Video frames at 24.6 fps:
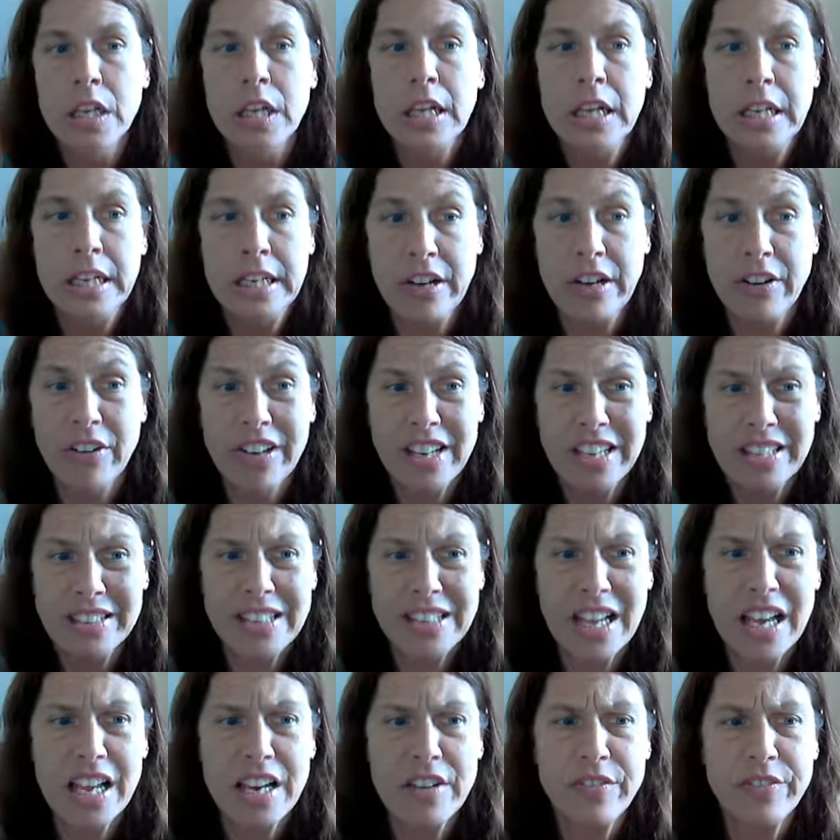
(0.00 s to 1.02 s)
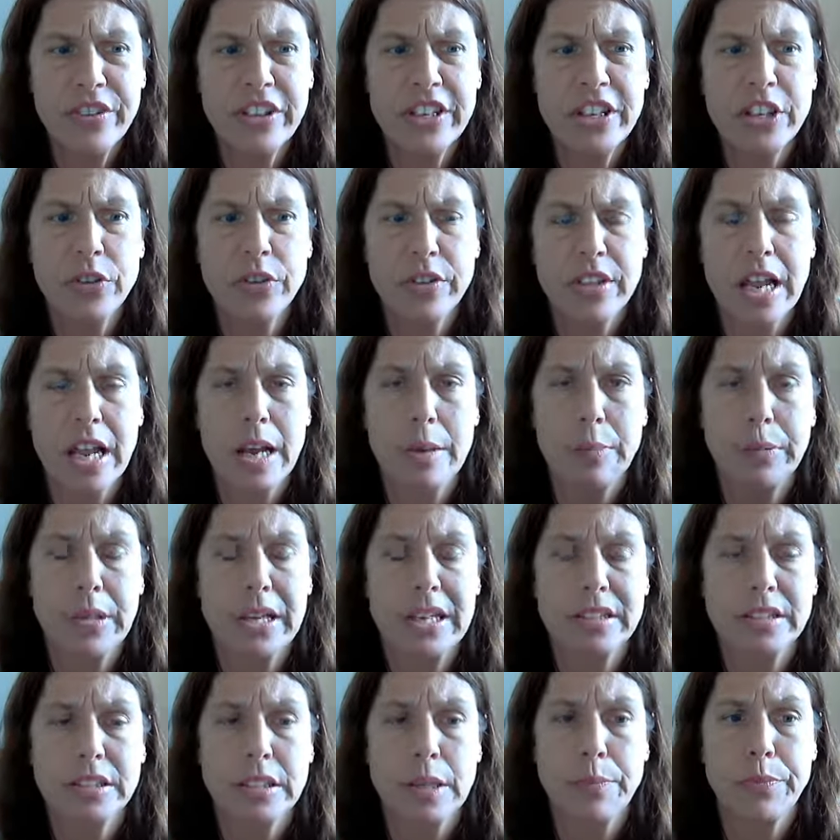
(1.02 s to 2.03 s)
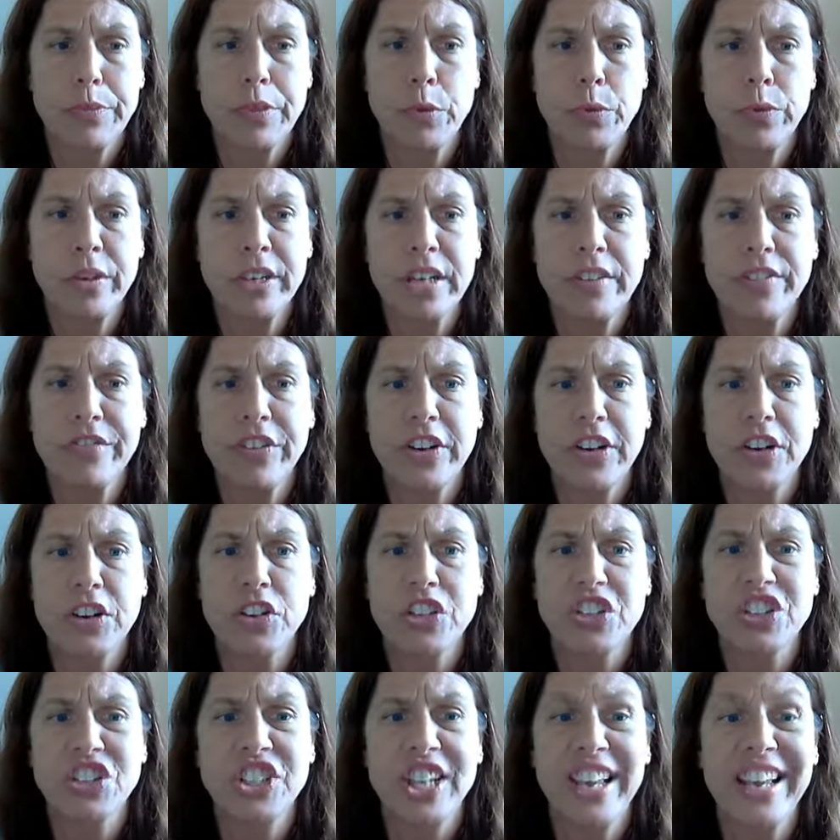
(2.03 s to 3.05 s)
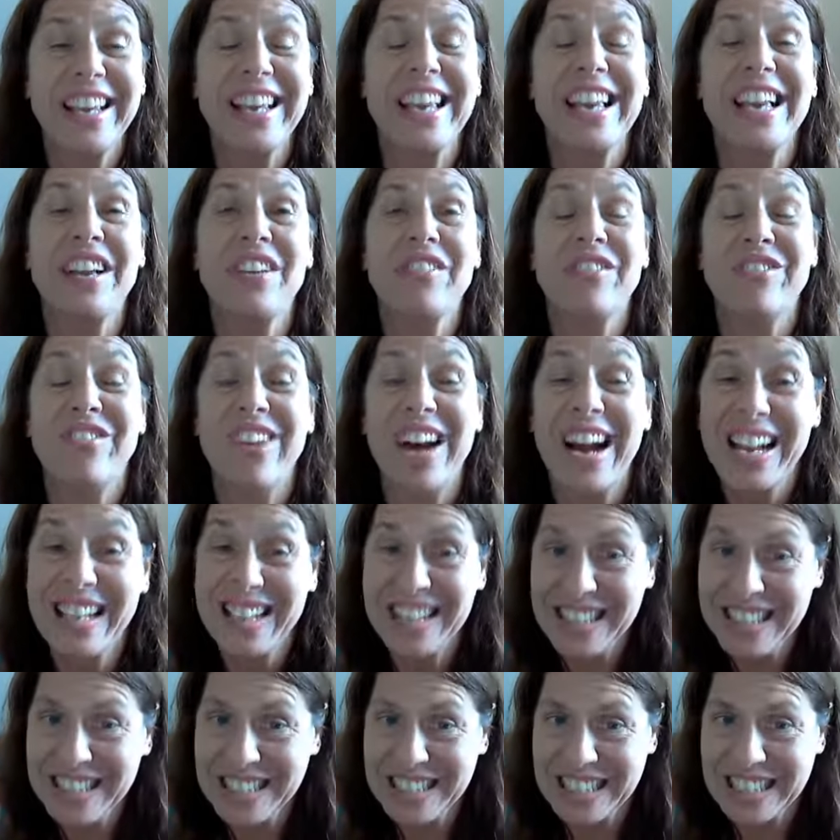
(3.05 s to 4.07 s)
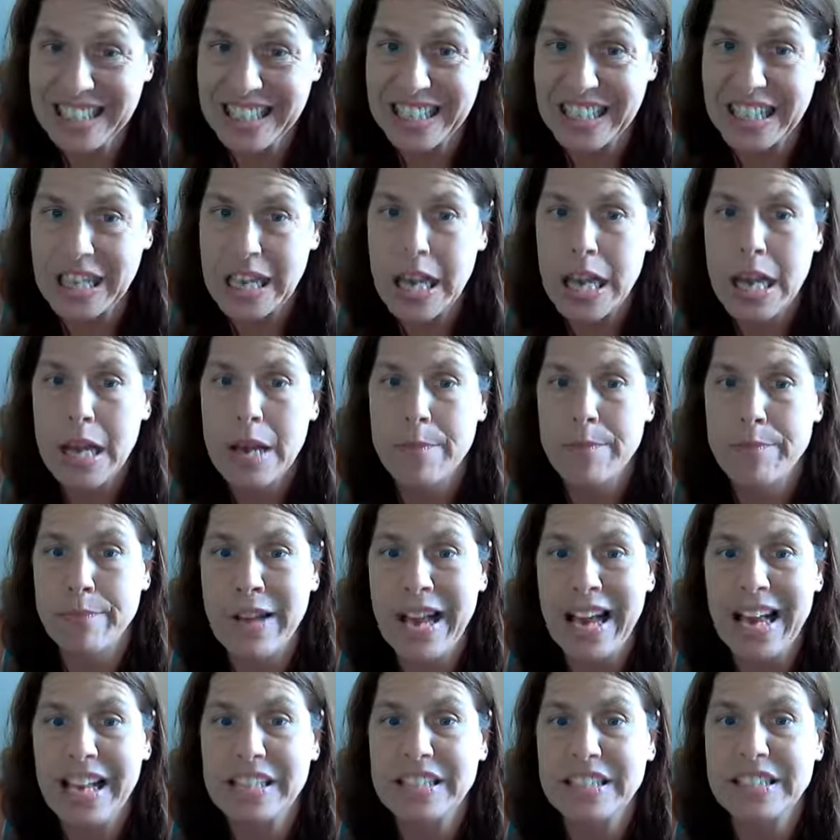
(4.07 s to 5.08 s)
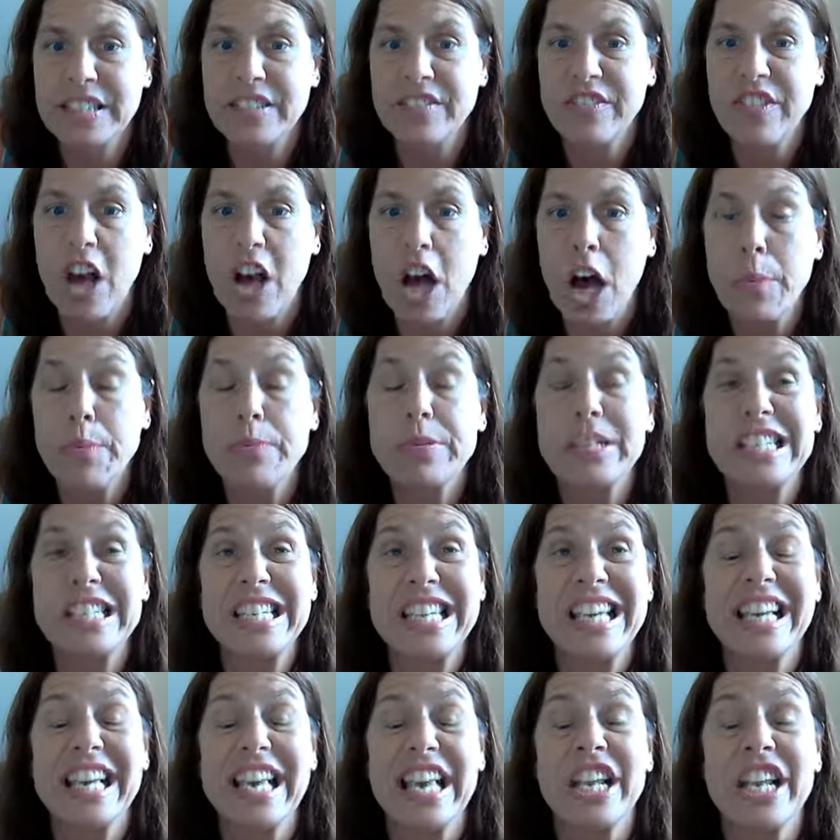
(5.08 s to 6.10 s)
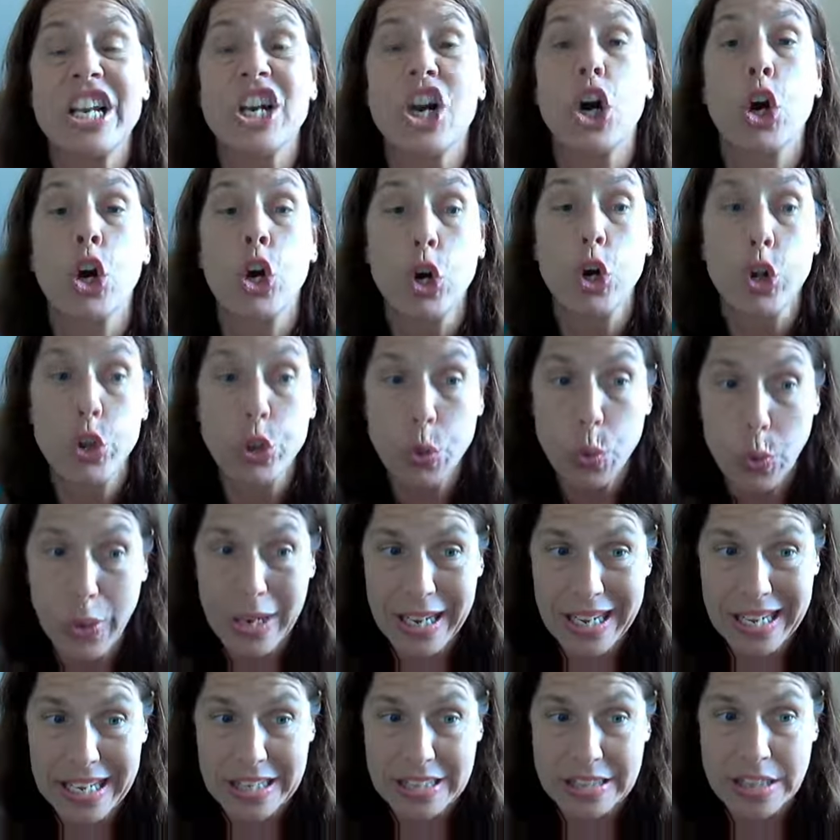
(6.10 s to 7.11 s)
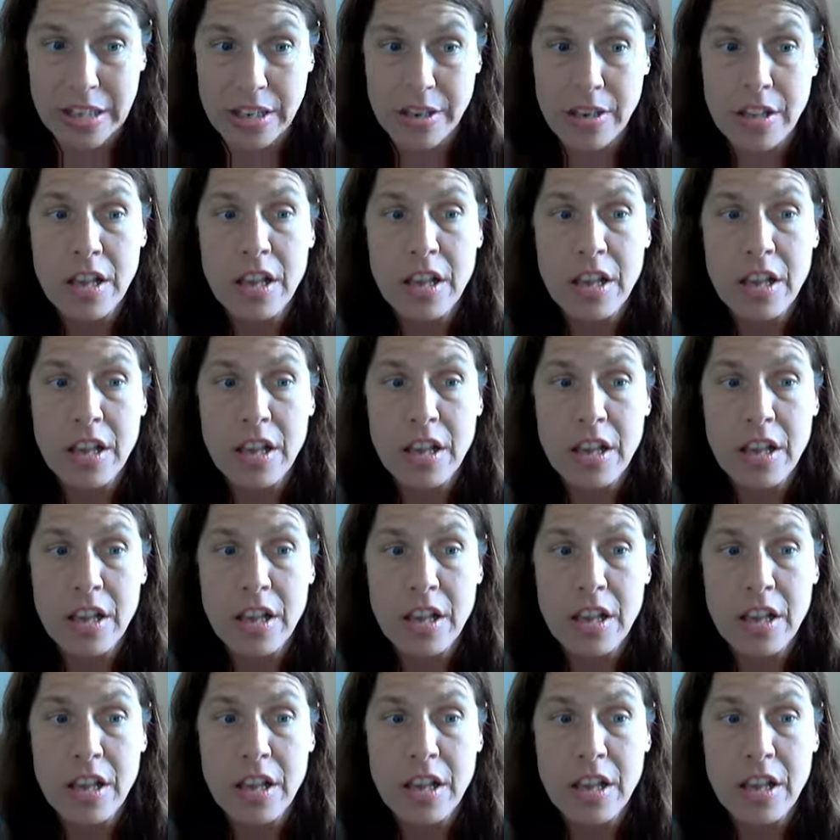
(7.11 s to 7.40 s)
Now he's got a video that I placed up. The Ring of Fire is shaking violently. Massive uptick in earthquakes.